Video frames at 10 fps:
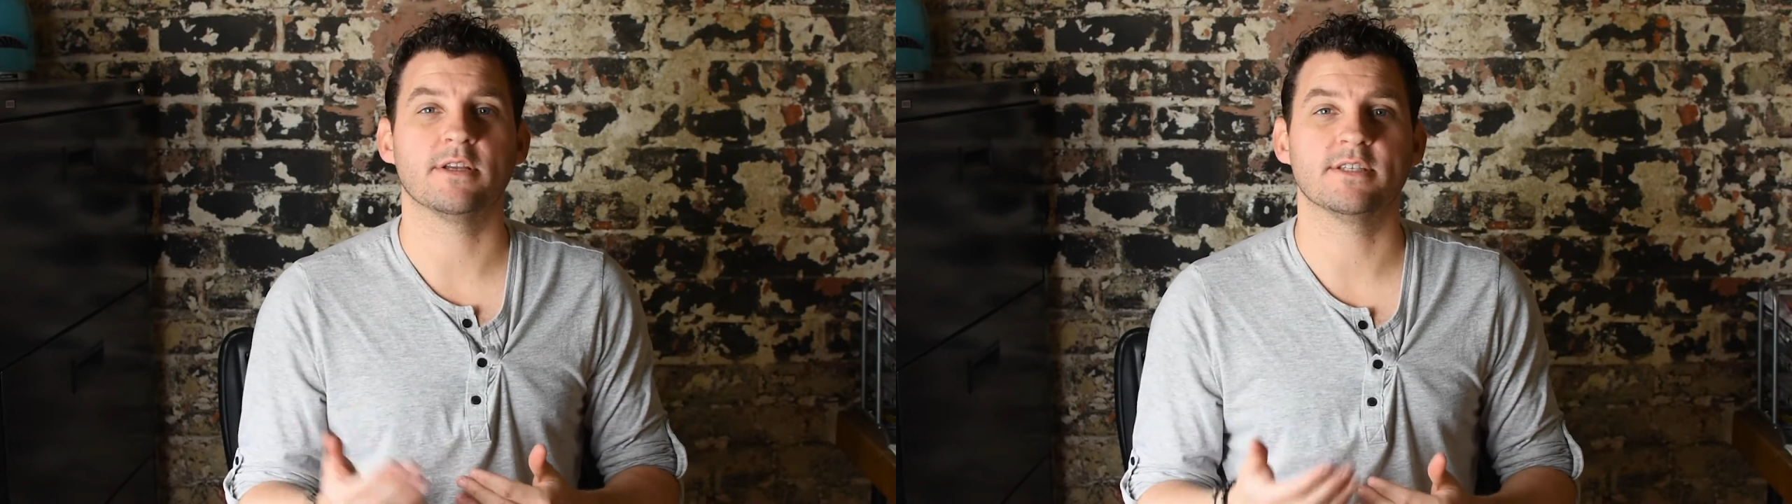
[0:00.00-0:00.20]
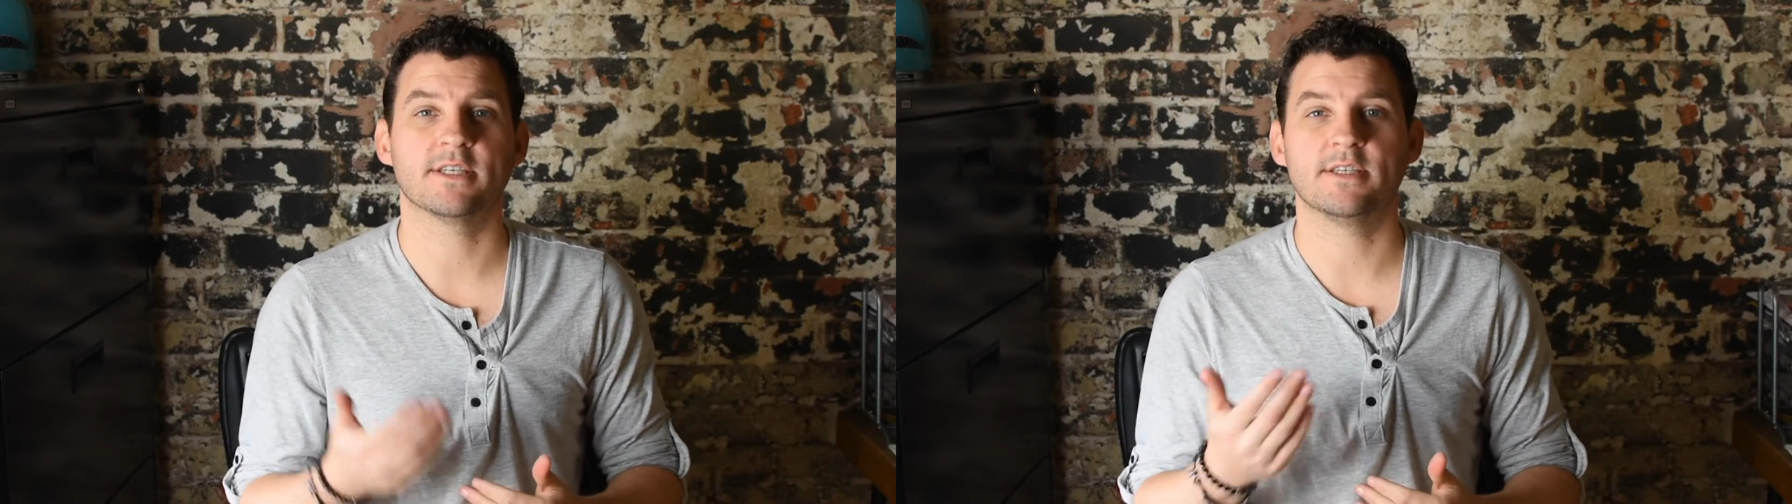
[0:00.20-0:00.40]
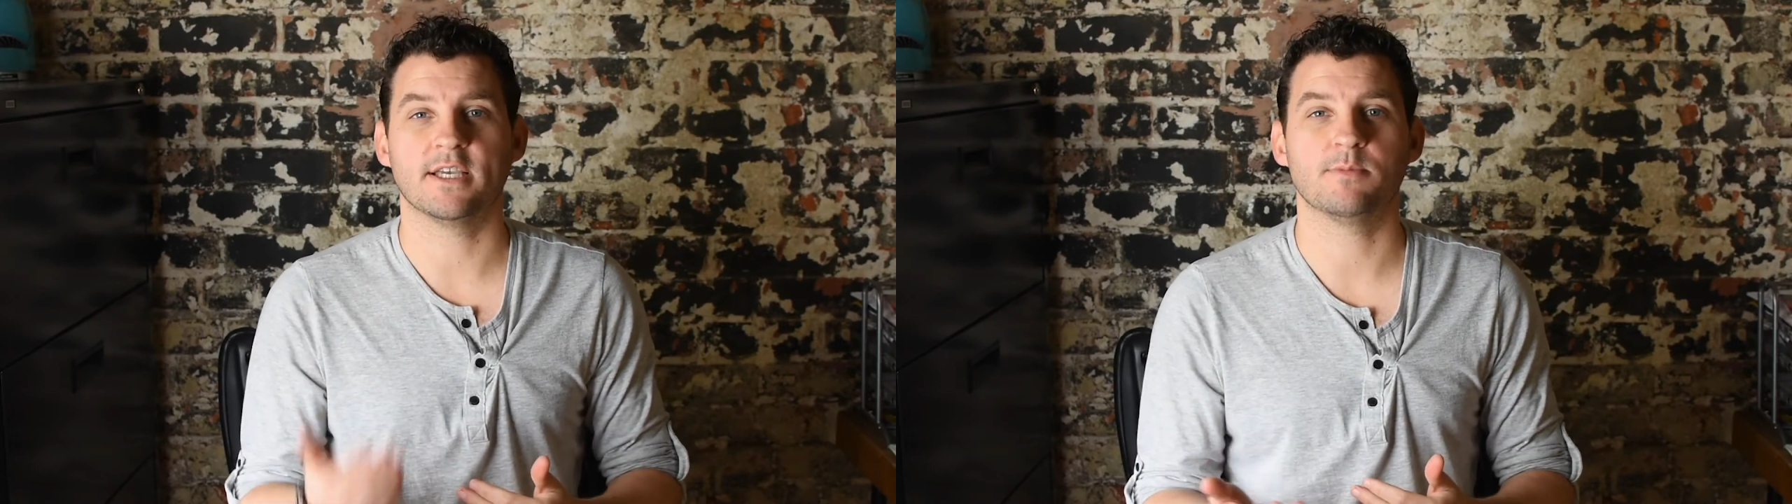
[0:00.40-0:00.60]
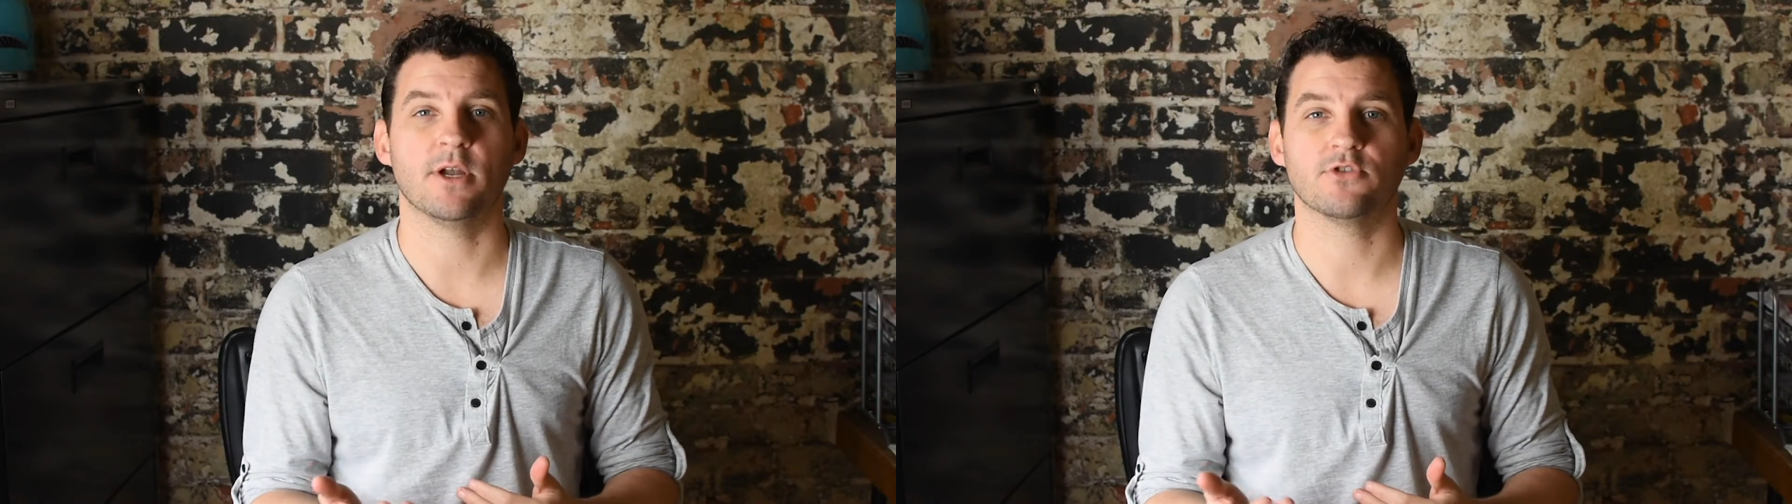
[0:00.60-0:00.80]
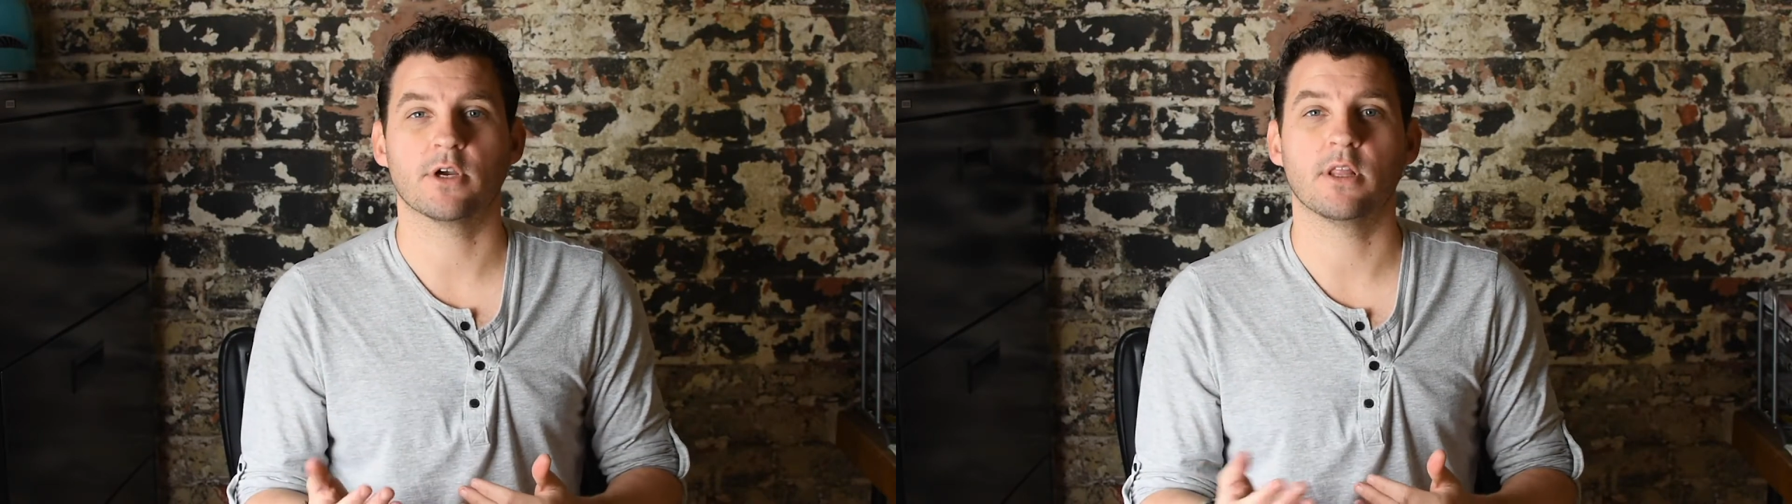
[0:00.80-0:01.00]
a success
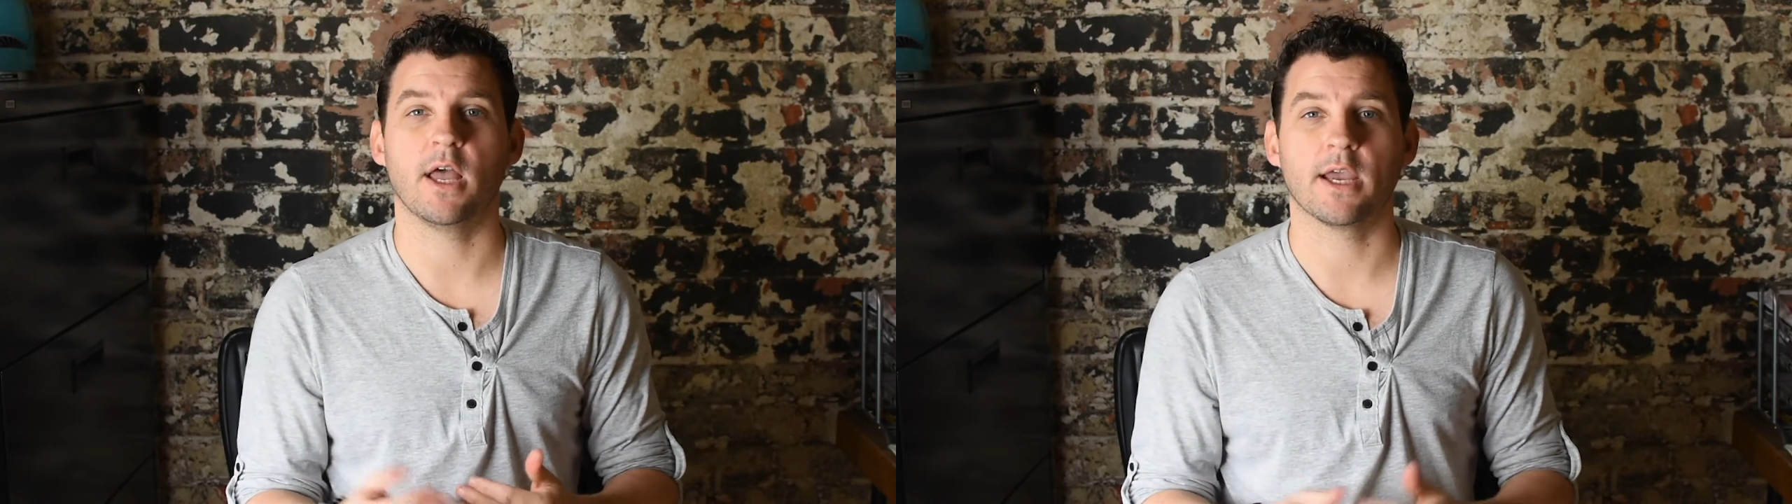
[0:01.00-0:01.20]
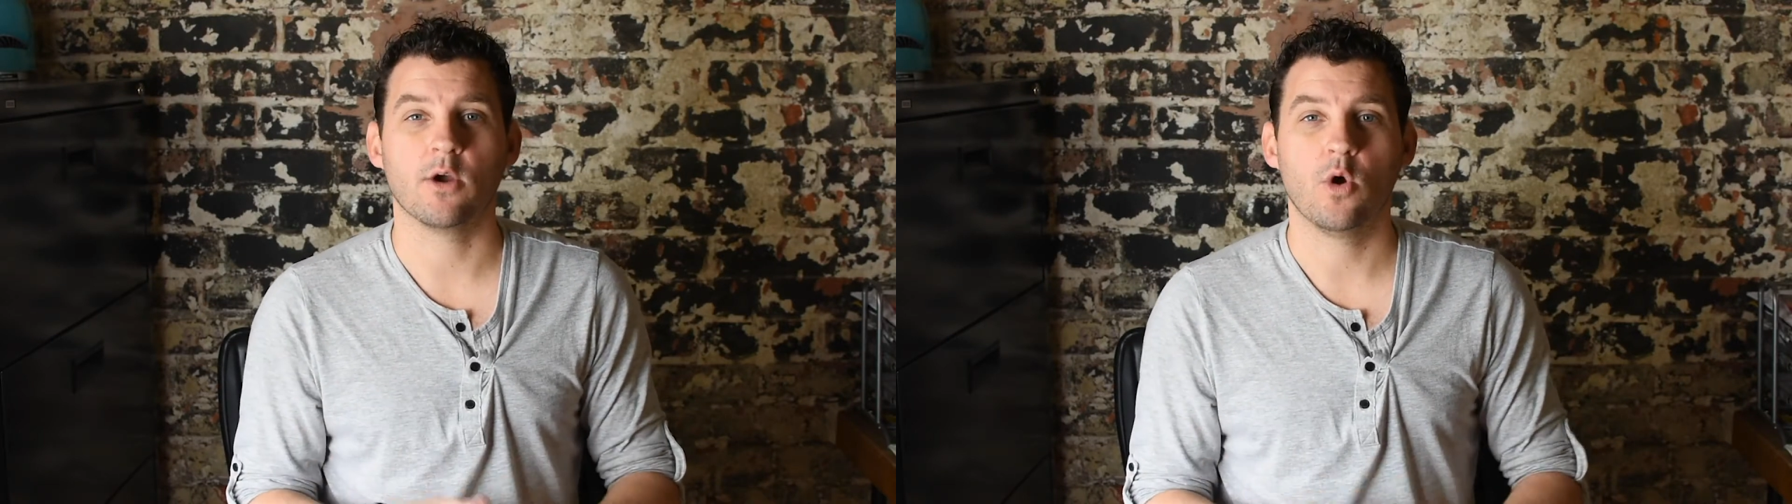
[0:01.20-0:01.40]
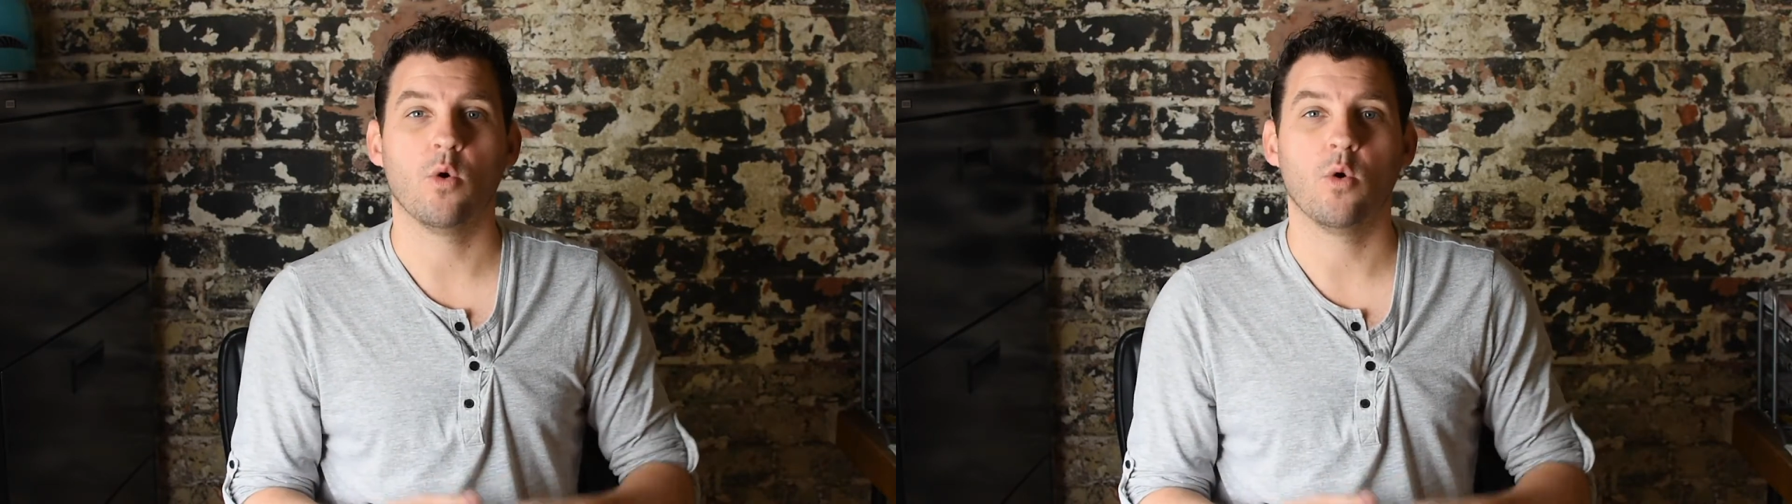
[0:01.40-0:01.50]
metric like